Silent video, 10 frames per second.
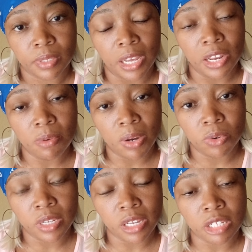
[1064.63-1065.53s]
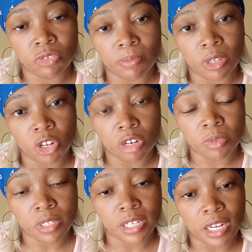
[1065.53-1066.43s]
Anyone who hears from the Lord
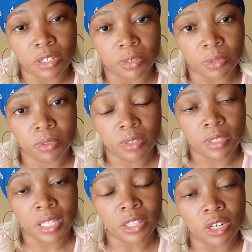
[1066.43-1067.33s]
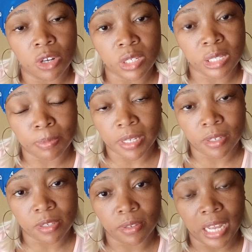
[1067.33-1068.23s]
will tell you that the Lord
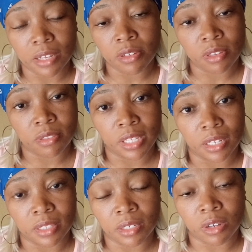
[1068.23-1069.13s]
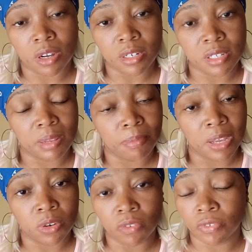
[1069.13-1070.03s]
speaks. I used to think that God is a
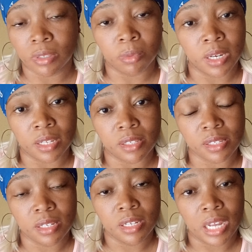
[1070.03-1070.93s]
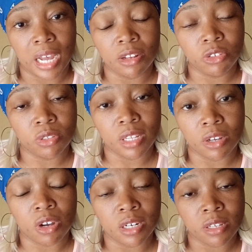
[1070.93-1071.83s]
man of few words. I used to
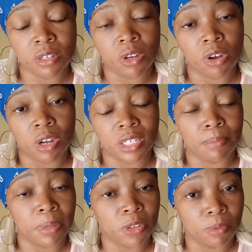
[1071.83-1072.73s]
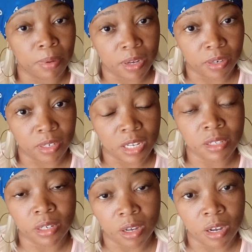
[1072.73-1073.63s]
think God is a God, I beg your pardon,
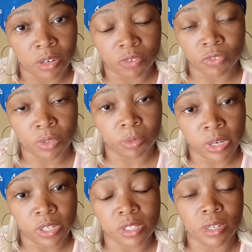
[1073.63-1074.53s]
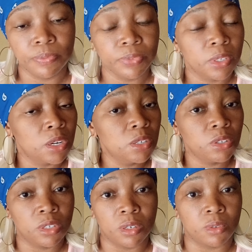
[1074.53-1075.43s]
is a God of few words. Oh
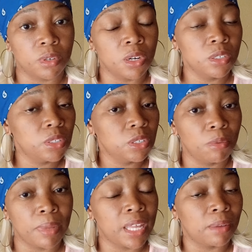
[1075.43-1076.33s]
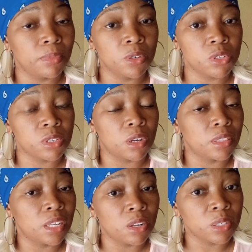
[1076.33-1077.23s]
no, ma'am, no, sir,
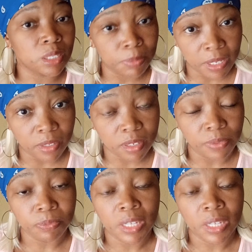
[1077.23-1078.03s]
the Lord speaks.